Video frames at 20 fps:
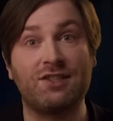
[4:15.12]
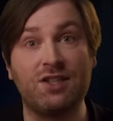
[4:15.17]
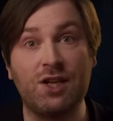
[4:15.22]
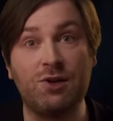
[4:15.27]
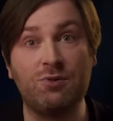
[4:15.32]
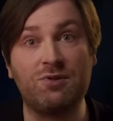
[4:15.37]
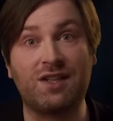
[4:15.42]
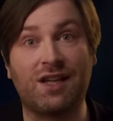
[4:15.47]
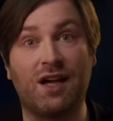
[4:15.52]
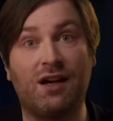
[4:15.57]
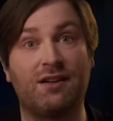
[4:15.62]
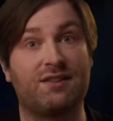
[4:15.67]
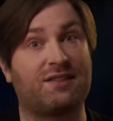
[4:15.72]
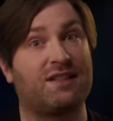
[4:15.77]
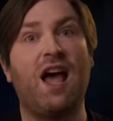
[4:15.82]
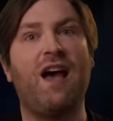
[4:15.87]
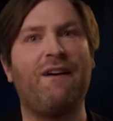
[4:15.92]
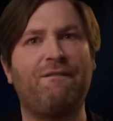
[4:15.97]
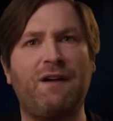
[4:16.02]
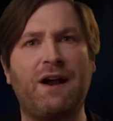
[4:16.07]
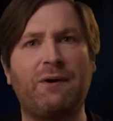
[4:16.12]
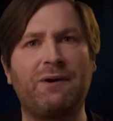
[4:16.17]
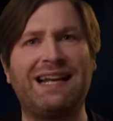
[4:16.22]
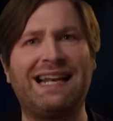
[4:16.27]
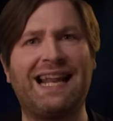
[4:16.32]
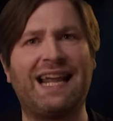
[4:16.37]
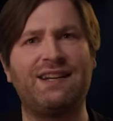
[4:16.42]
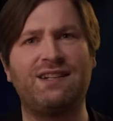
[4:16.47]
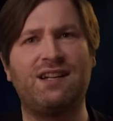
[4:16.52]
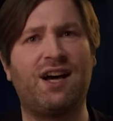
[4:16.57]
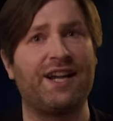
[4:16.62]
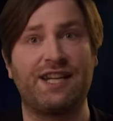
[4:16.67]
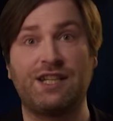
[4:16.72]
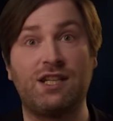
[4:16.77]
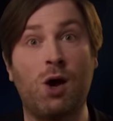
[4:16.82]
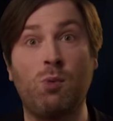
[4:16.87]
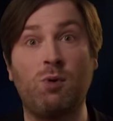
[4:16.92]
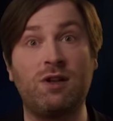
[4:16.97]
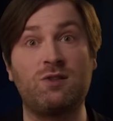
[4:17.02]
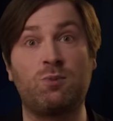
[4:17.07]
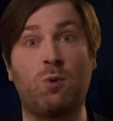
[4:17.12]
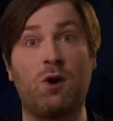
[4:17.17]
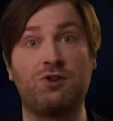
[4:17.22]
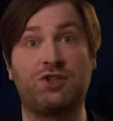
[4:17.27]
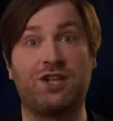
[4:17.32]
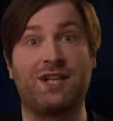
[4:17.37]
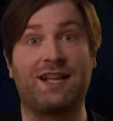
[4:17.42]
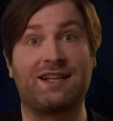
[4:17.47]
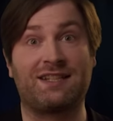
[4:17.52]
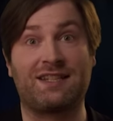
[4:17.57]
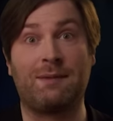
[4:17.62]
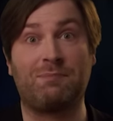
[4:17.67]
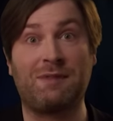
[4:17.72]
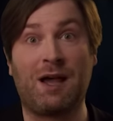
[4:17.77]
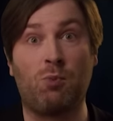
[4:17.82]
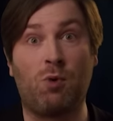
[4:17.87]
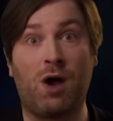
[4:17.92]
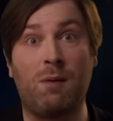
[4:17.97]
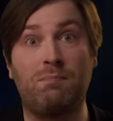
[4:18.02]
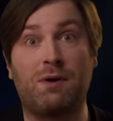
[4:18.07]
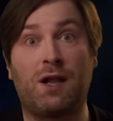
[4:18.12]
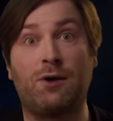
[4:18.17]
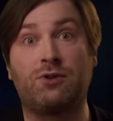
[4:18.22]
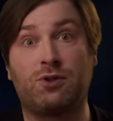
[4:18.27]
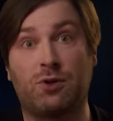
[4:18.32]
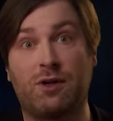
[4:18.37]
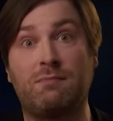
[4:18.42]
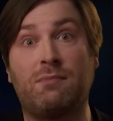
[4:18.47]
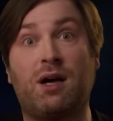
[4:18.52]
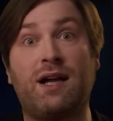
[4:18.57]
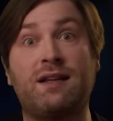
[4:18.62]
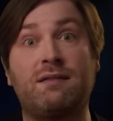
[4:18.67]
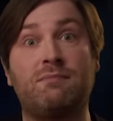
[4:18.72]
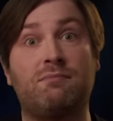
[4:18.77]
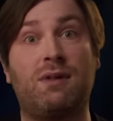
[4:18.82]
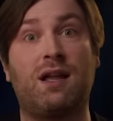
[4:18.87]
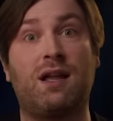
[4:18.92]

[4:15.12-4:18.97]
It's newscast, very late night. No one's watching except that one bloke doing my...